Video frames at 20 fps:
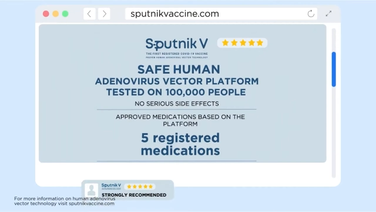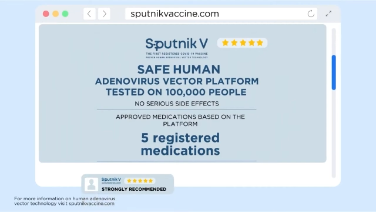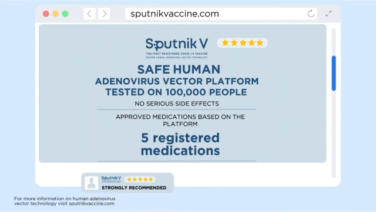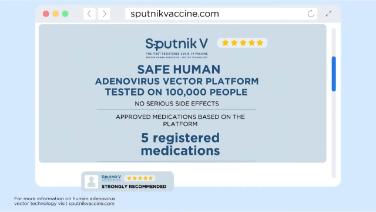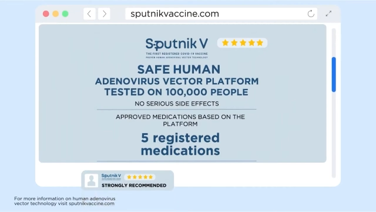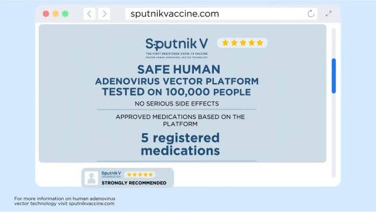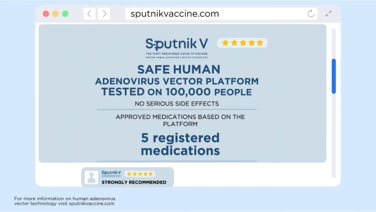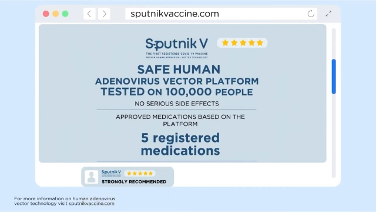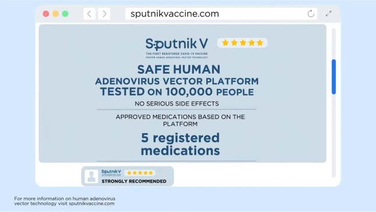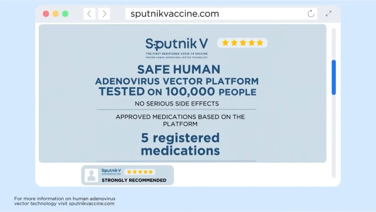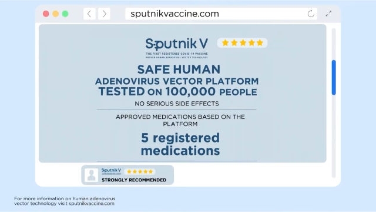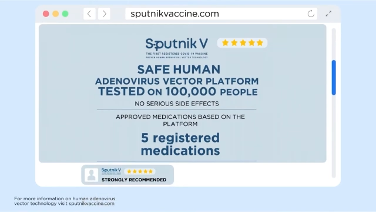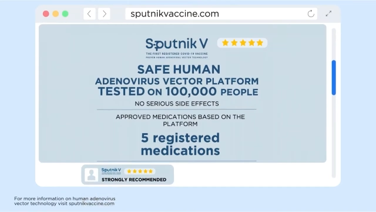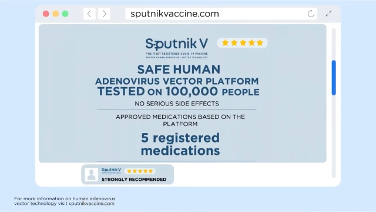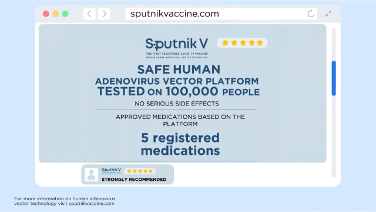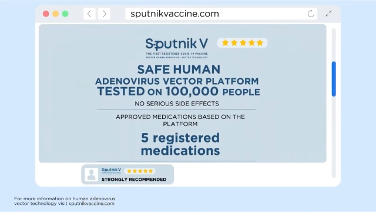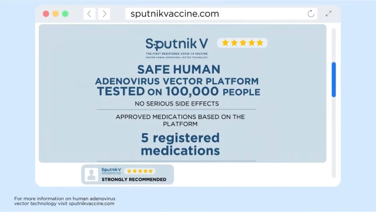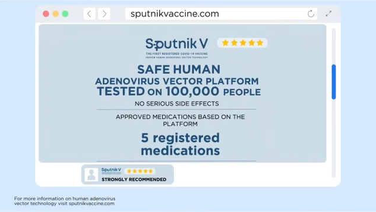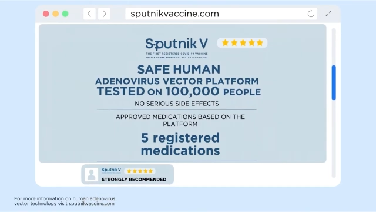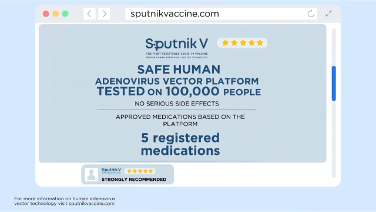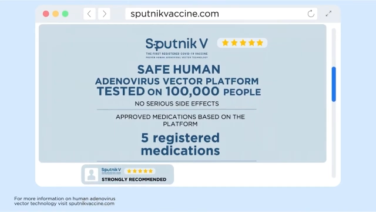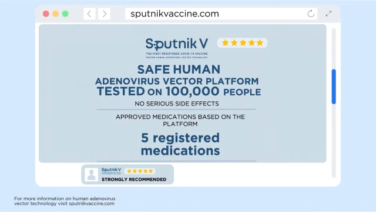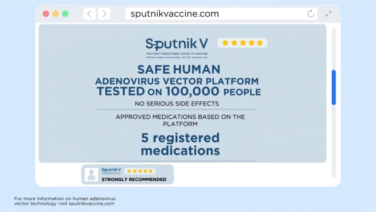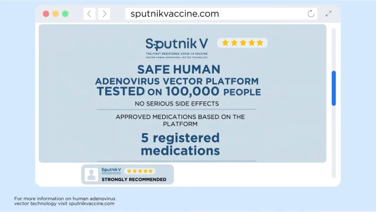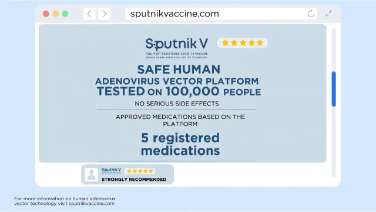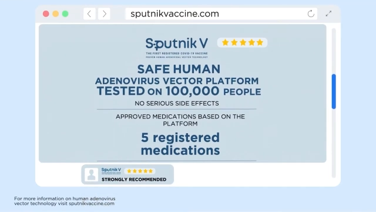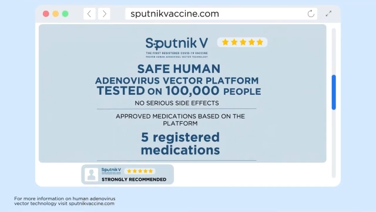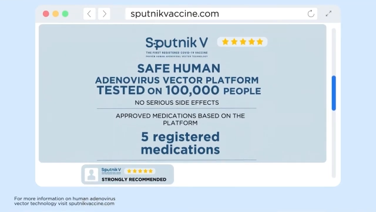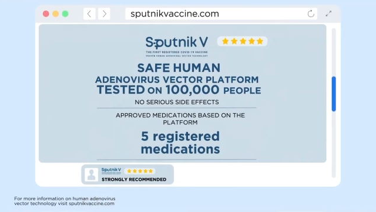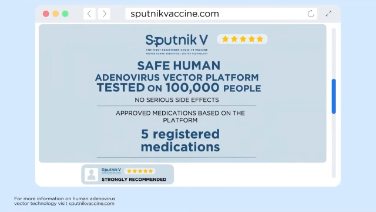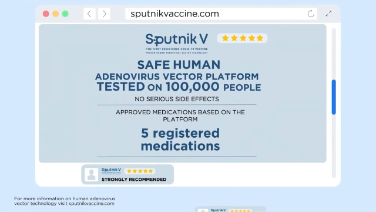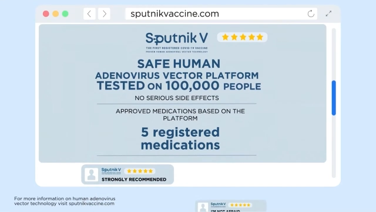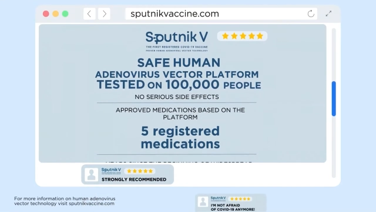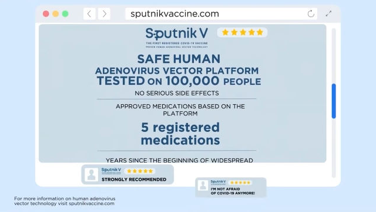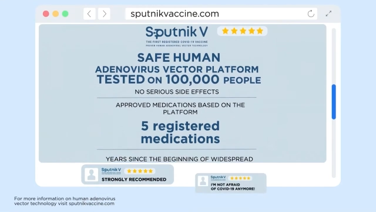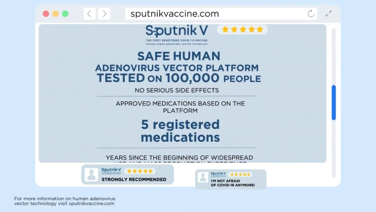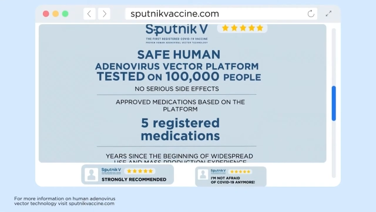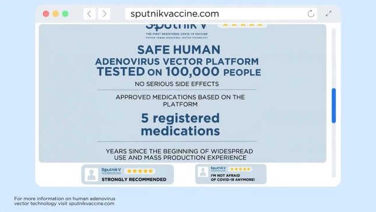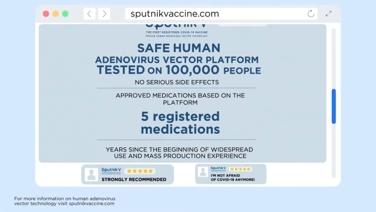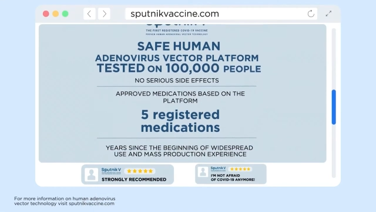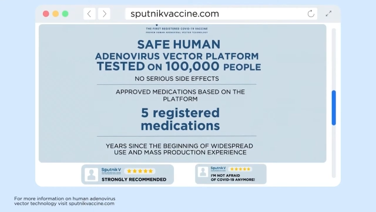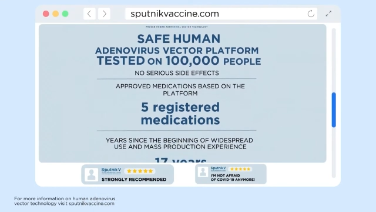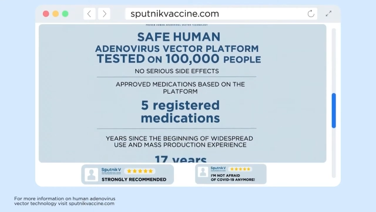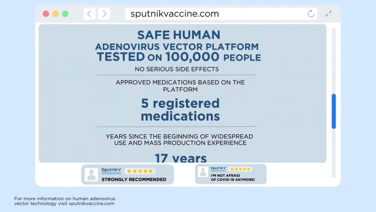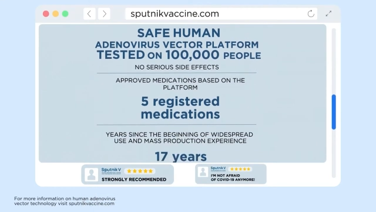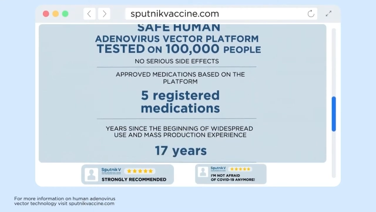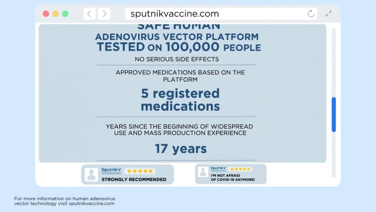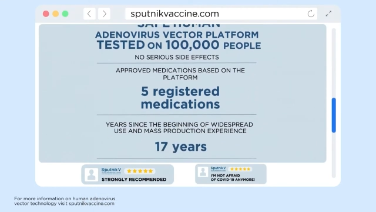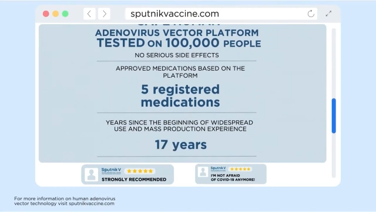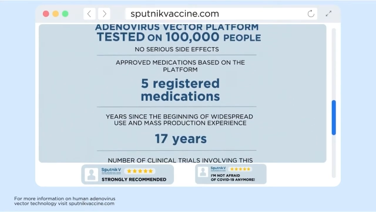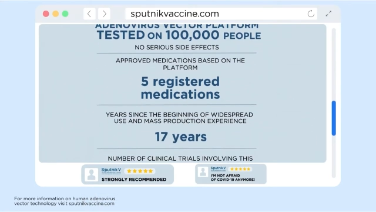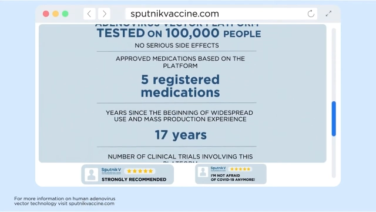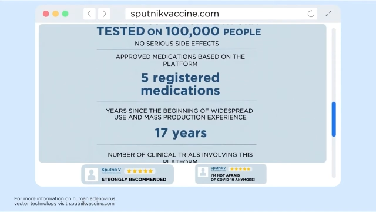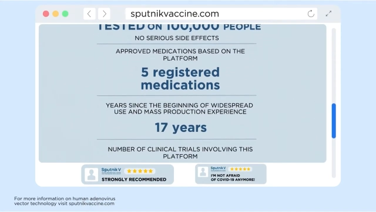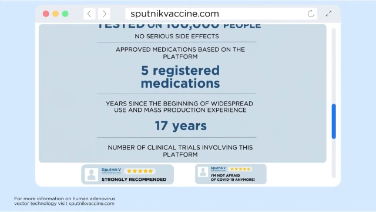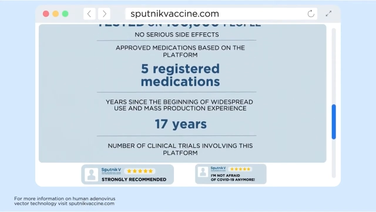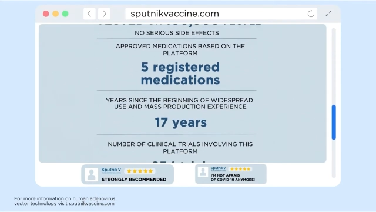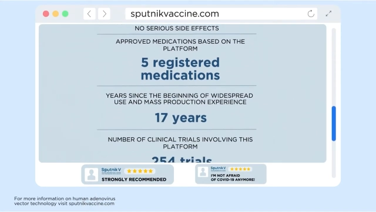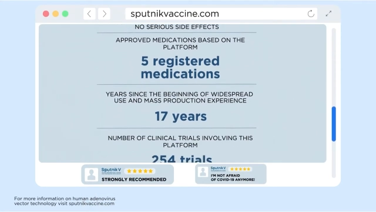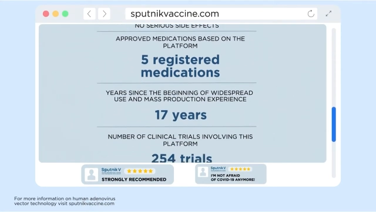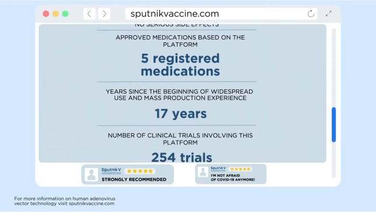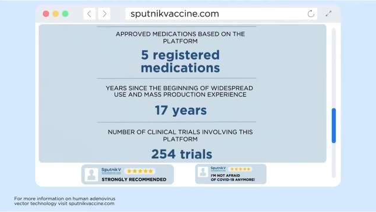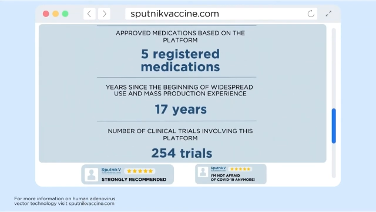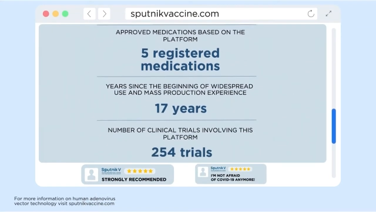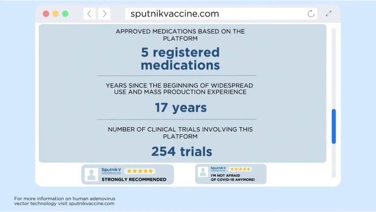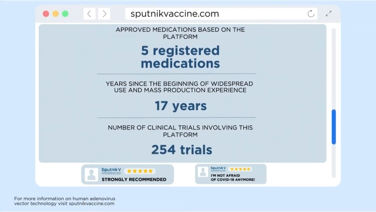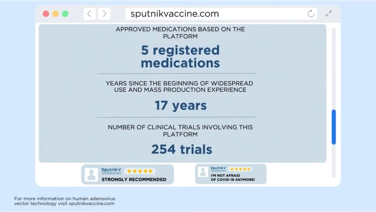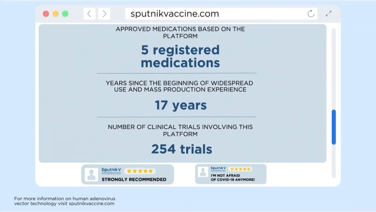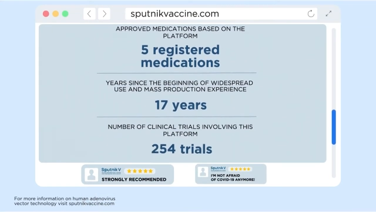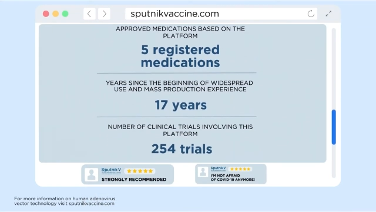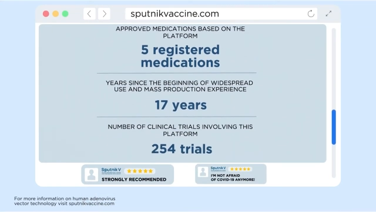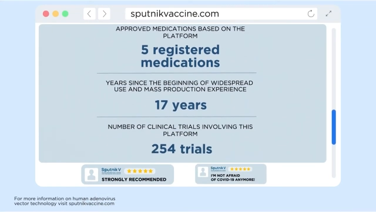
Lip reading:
[unreadable: no face in view]